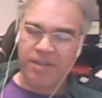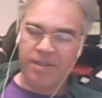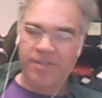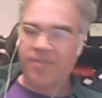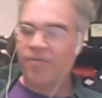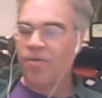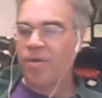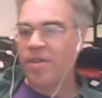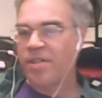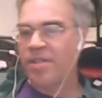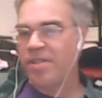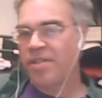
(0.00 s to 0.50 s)

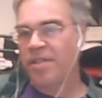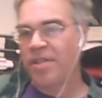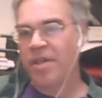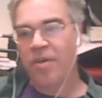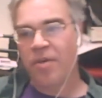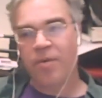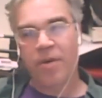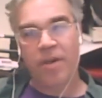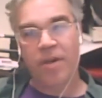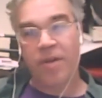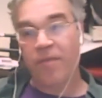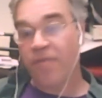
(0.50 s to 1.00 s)
Of course,
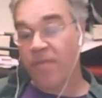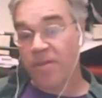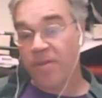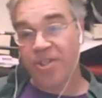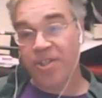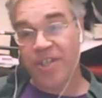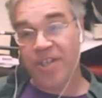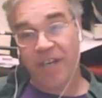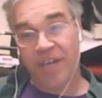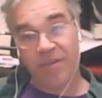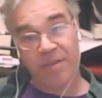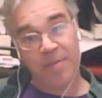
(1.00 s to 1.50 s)
well, our
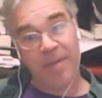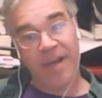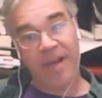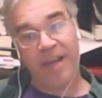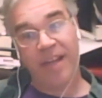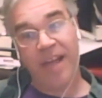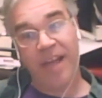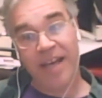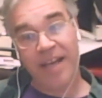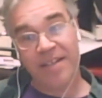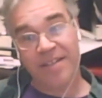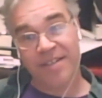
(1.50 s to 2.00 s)
first child was
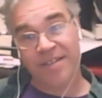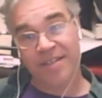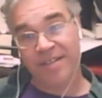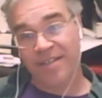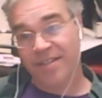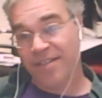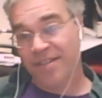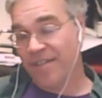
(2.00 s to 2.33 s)
biological,